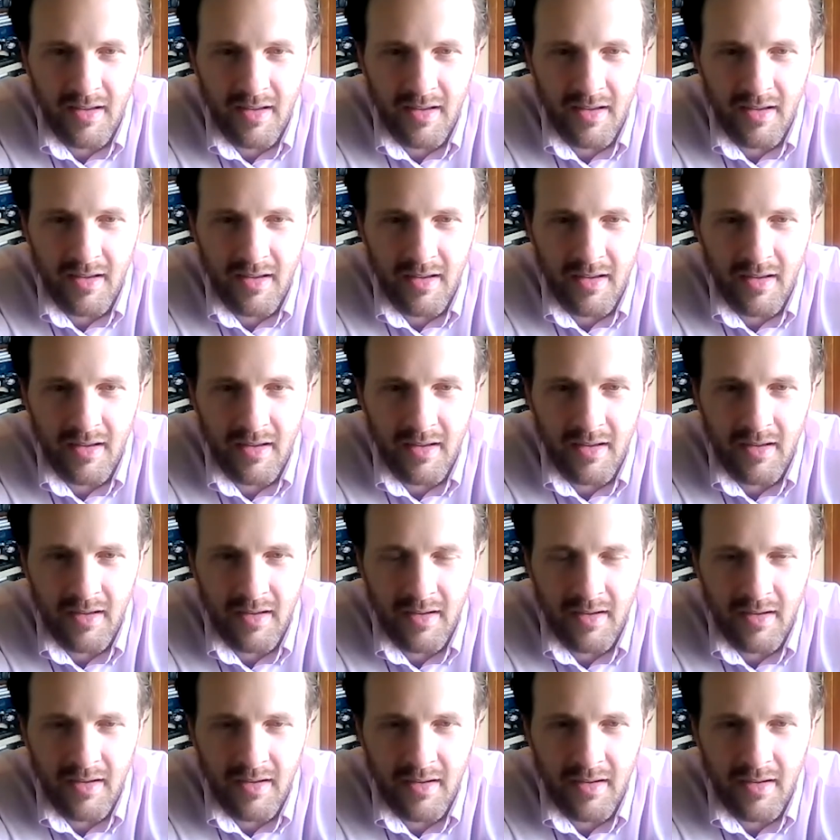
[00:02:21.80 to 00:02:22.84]

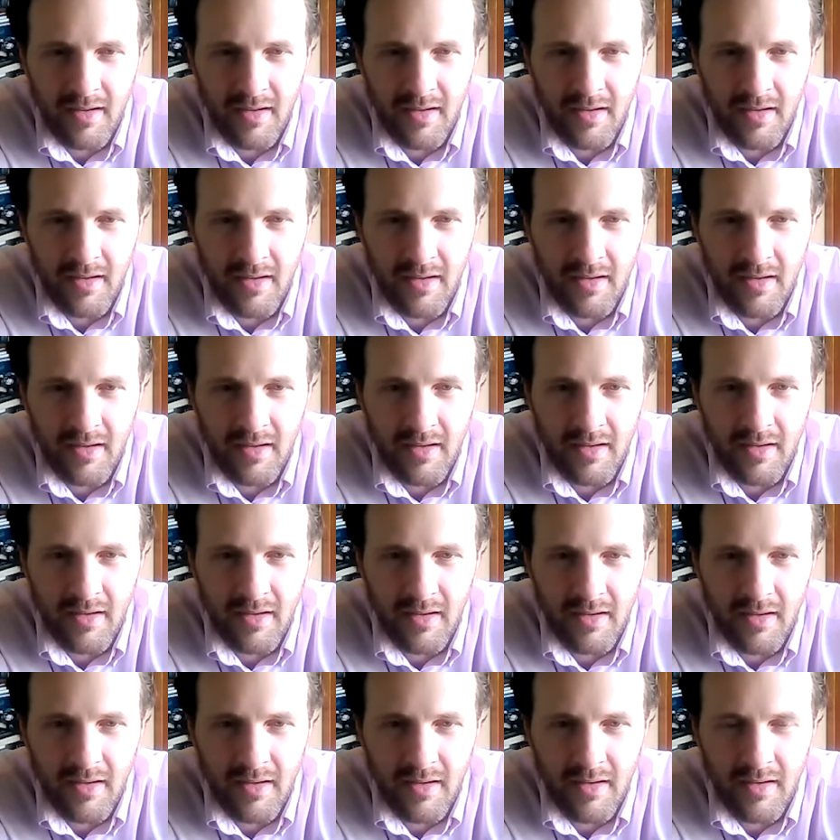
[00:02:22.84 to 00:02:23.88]

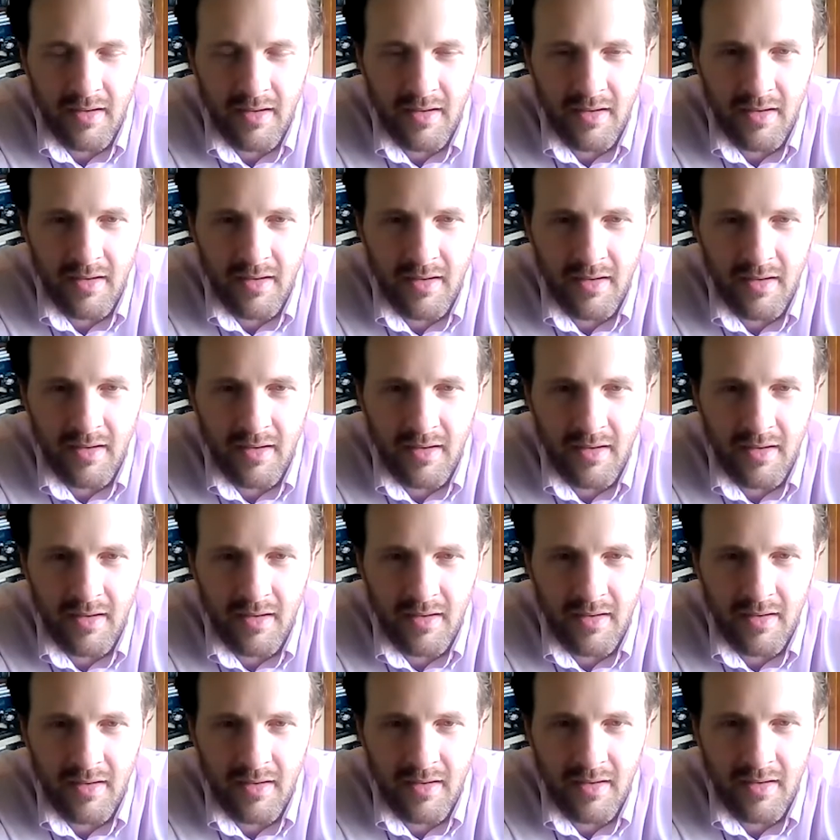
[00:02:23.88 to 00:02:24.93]

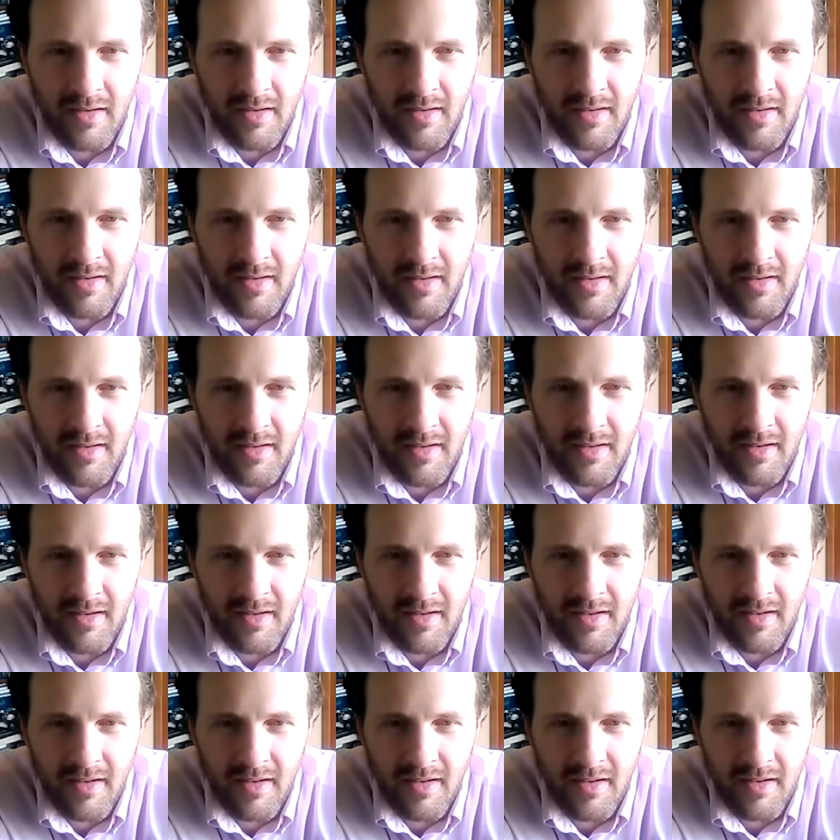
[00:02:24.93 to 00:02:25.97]

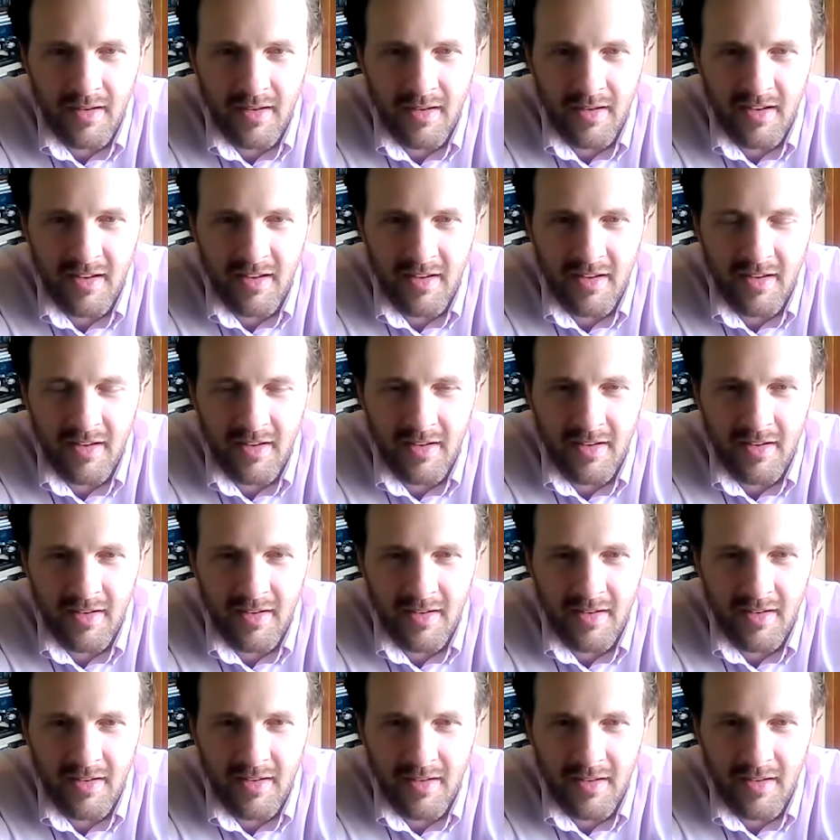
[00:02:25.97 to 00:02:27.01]

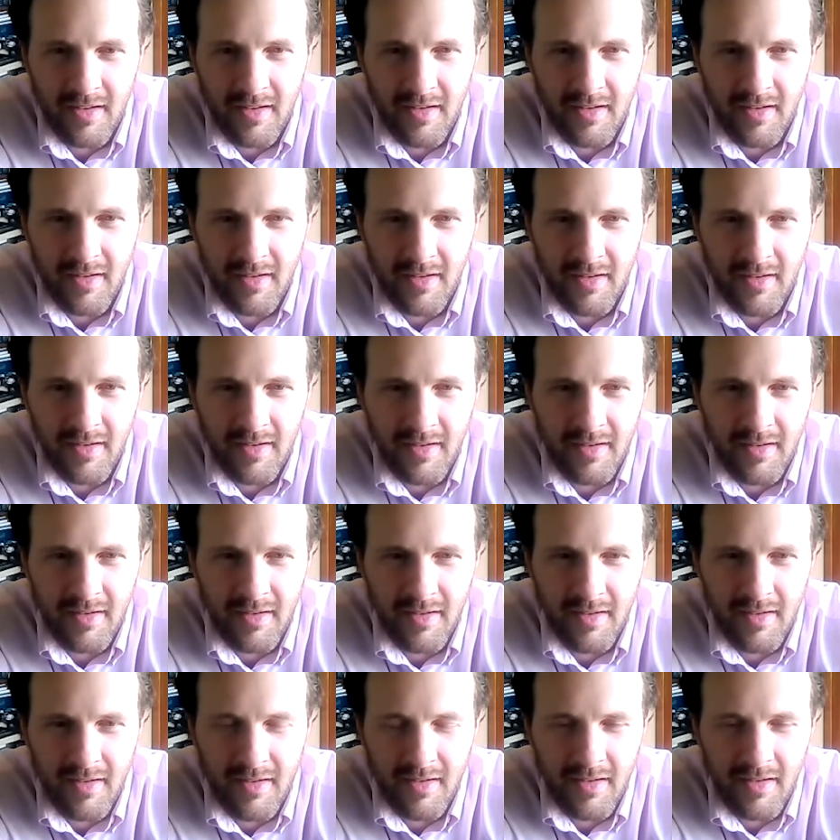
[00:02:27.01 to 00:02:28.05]

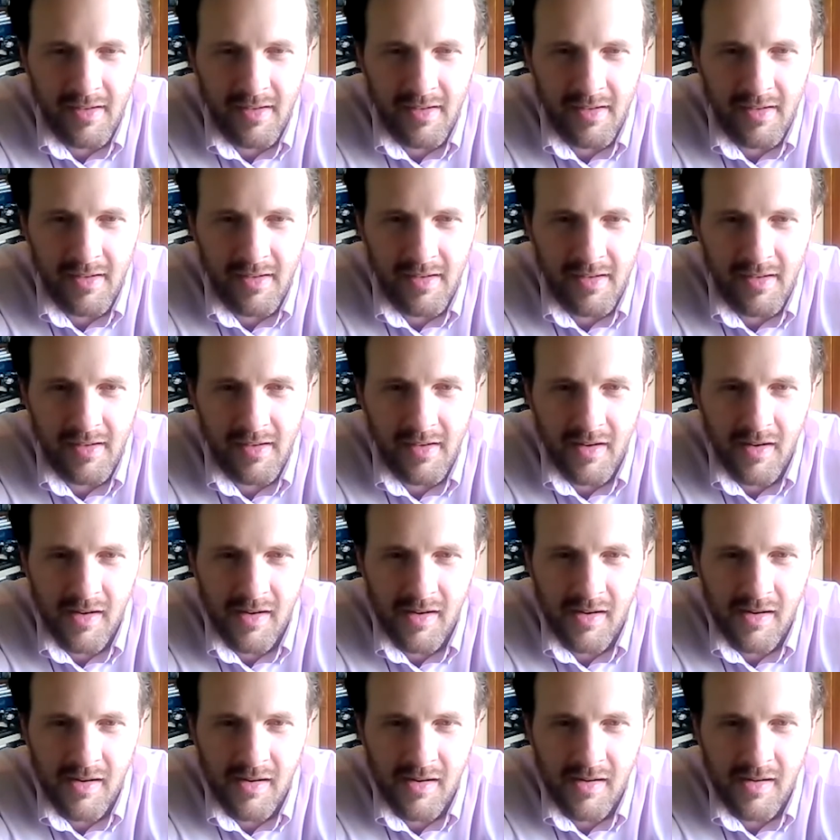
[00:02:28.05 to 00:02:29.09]

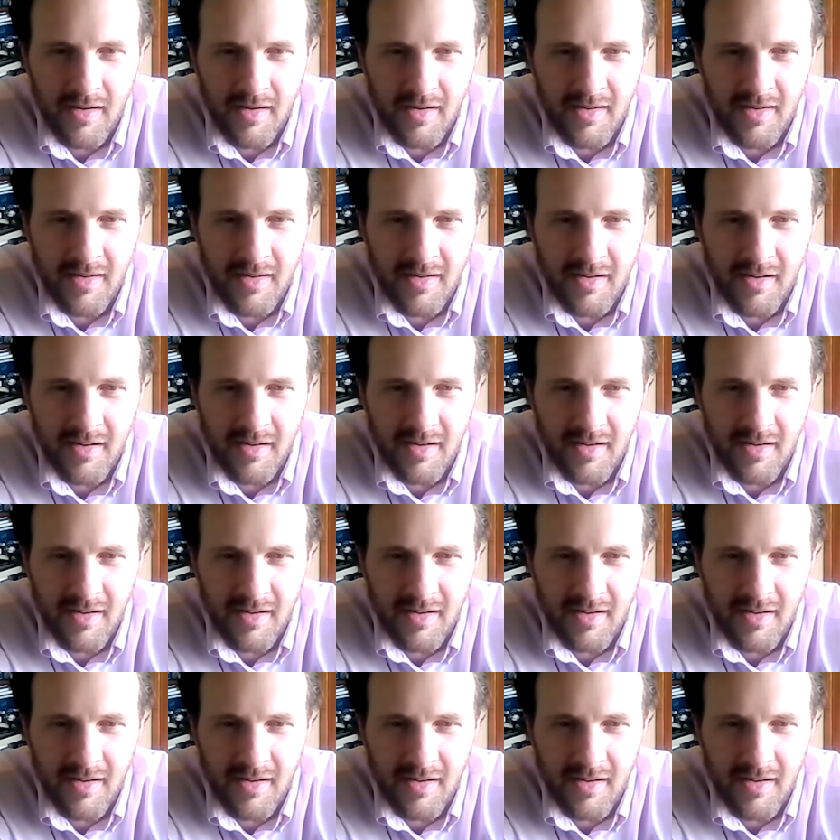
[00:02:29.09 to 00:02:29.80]
No words are spoken by the person on screen.